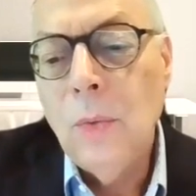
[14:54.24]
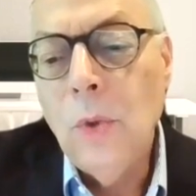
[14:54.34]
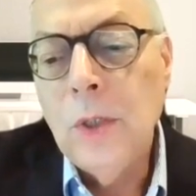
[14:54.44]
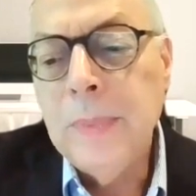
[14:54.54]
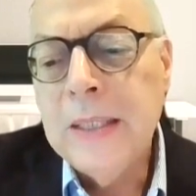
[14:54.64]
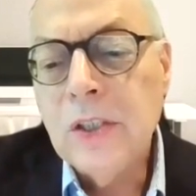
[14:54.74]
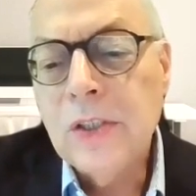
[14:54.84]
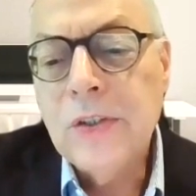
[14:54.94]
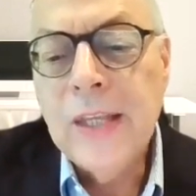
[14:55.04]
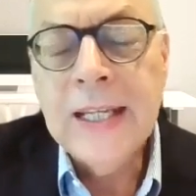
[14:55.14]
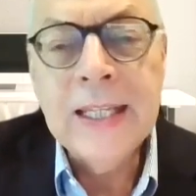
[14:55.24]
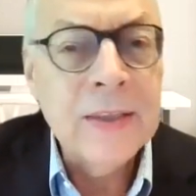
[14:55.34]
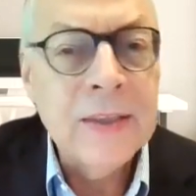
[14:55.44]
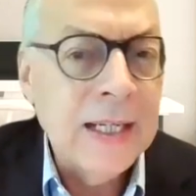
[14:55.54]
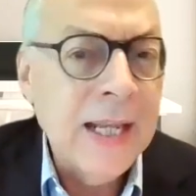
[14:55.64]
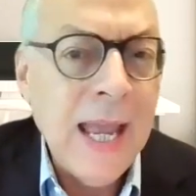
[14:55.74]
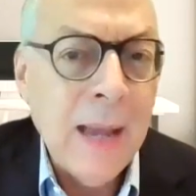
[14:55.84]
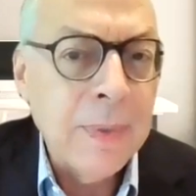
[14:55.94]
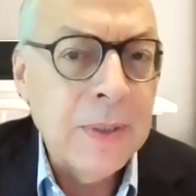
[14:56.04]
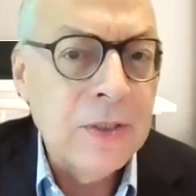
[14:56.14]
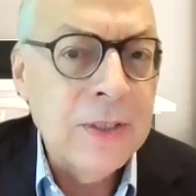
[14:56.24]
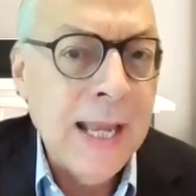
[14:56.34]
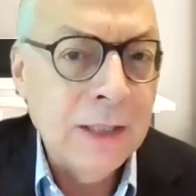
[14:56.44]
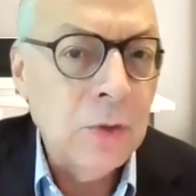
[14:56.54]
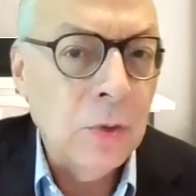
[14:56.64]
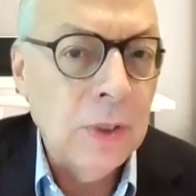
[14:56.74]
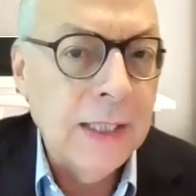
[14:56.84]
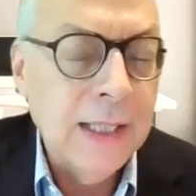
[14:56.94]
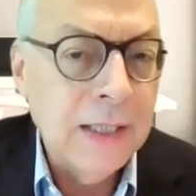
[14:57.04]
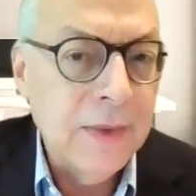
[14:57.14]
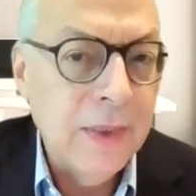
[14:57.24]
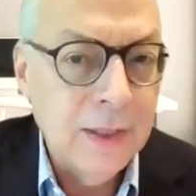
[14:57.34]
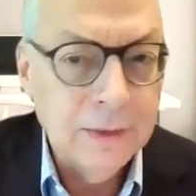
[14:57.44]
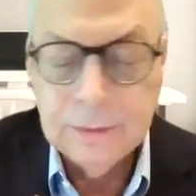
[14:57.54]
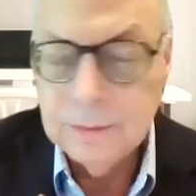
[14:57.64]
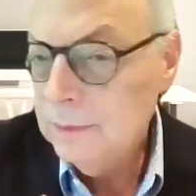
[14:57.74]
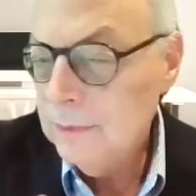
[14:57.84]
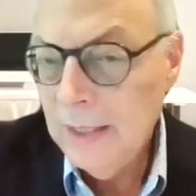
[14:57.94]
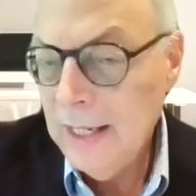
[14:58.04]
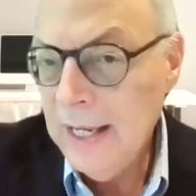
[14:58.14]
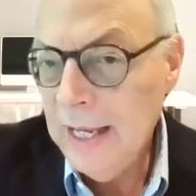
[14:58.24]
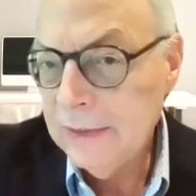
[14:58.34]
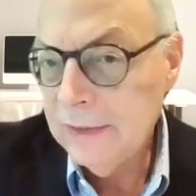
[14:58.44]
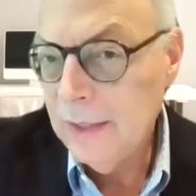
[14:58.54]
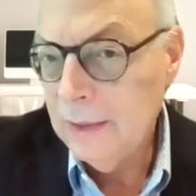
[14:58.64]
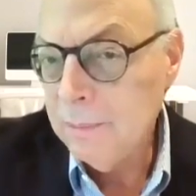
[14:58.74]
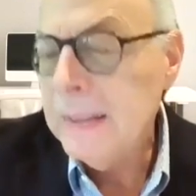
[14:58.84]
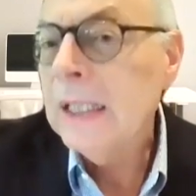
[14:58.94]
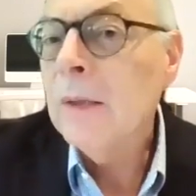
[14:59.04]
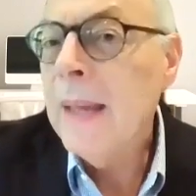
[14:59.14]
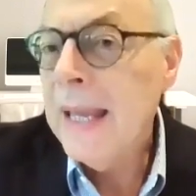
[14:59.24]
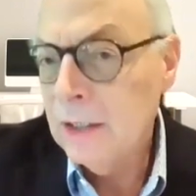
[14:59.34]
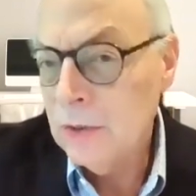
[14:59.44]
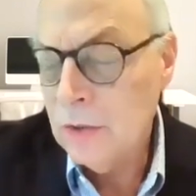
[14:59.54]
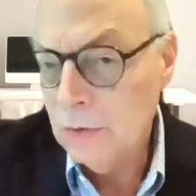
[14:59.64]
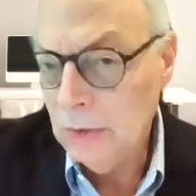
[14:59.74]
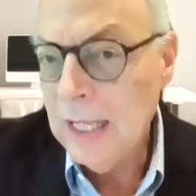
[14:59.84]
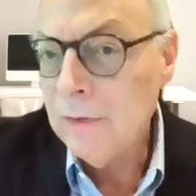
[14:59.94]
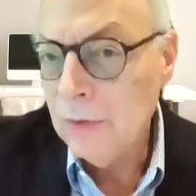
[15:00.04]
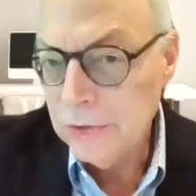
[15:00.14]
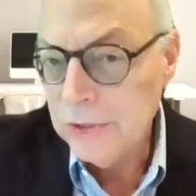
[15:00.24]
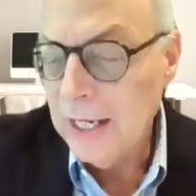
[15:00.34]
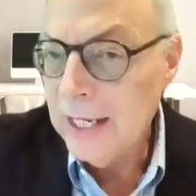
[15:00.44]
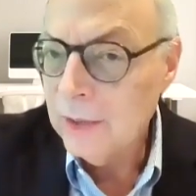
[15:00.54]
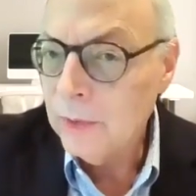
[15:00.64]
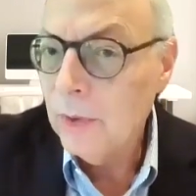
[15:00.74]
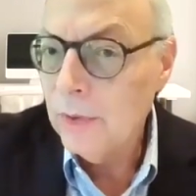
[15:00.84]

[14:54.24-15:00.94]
would be just thinking that it happens naturally at the middle manager level, say, or